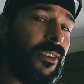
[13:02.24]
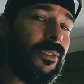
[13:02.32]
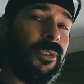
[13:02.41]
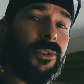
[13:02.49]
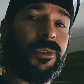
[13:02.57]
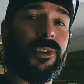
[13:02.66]

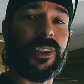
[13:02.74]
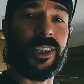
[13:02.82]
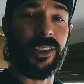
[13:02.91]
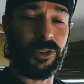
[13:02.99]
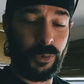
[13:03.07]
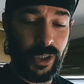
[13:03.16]
covers,
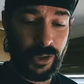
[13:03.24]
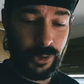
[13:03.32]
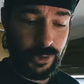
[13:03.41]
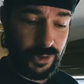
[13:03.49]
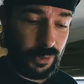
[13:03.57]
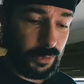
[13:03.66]
looking at the
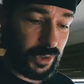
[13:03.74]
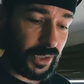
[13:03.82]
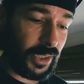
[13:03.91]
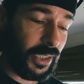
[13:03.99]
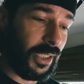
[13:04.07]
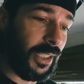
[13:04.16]
rocker
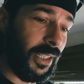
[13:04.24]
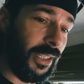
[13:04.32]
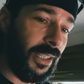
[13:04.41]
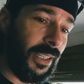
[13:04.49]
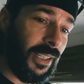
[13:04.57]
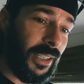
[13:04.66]
assembly,
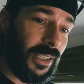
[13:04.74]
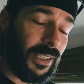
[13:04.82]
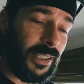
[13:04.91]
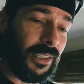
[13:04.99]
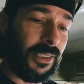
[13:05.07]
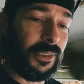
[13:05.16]

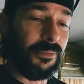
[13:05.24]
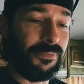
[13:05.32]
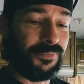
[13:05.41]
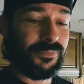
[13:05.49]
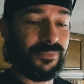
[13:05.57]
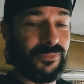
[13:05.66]

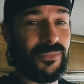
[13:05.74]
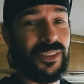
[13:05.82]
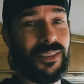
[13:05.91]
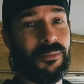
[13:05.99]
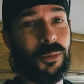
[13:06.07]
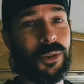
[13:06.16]

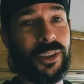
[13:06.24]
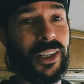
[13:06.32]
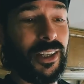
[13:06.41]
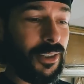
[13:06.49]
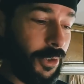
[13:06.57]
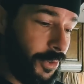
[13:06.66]
more
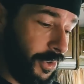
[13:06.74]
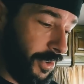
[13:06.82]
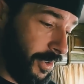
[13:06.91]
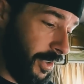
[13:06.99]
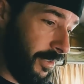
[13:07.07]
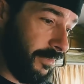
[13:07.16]

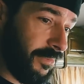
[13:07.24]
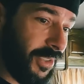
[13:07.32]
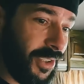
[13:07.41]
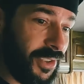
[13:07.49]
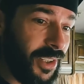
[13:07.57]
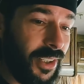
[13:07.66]
diagnosis on
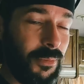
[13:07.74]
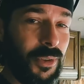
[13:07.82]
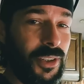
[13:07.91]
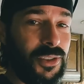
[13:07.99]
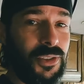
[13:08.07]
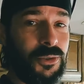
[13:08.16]
this thing.
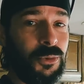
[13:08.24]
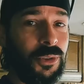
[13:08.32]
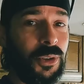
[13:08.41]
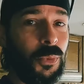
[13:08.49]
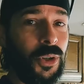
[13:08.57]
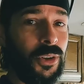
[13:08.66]
But it's just
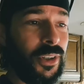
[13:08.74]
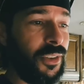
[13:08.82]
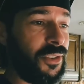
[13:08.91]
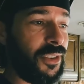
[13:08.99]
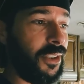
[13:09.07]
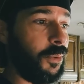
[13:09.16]
really weird
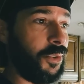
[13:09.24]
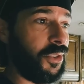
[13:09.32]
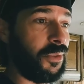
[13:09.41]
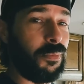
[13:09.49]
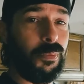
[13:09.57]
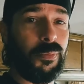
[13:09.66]
how this thing was
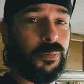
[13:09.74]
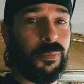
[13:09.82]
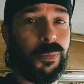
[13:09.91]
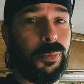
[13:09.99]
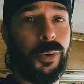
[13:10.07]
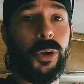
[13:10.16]
just
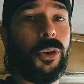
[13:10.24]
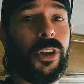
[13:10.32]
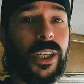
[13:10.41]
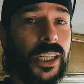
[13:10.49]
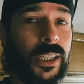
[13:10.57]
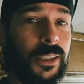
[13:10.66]

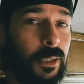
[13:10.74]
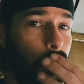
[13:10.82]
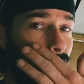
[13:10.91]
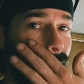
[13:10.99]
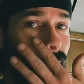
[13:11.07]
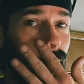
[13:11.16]
purring,
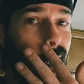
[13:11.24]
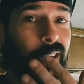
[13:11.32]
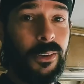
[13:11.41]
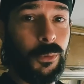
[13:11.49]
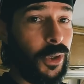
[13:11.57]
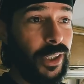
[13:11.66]

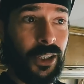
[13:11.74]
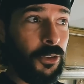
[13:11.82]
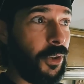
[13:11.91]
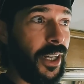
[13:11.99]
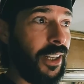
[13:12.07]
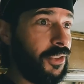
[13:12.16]
running
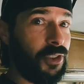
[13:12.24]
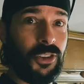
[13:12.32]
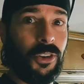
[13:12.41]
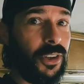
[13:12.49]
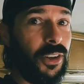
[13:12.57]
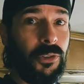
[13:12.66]
great,
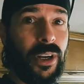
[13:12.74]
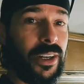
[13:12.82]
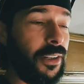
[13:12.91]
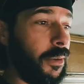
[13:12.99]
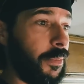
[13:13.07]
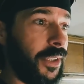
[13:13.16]
starting
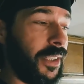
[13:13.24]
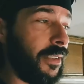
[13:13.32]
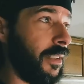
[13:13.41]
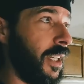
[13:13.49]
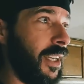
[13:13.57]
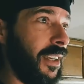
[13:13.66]
right up, and
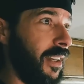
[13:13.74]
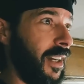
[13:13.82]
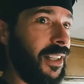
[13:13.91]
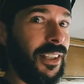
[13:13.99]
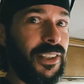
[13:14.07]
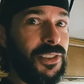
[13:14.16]
then
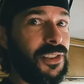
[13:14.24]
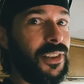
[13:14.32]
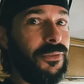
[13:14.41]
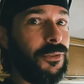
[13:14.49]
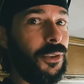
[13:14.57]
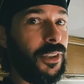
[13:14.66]
I let it
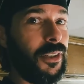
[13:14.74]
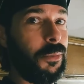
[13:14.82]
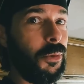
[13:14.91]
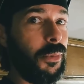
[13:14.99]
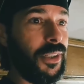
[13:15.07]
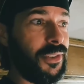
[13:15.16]
sit for a
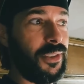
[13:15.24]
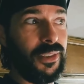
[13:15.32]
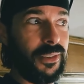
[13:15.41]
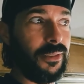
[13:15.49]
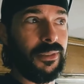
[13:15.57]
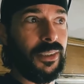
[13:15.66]
couple of months,
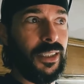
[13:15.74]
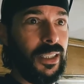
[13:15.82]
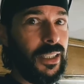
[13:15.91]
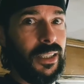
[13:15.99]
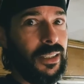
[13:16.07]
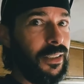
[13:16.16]
and then
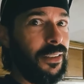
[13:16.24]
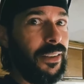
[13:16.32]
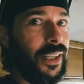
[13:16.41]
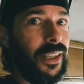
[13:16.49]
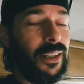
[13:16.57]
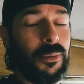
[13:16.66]

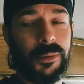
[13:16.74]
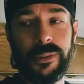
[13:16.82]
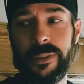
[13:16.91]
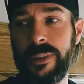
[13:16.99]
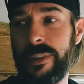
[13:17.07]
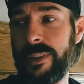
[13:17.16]
that
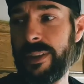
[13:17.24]
happened.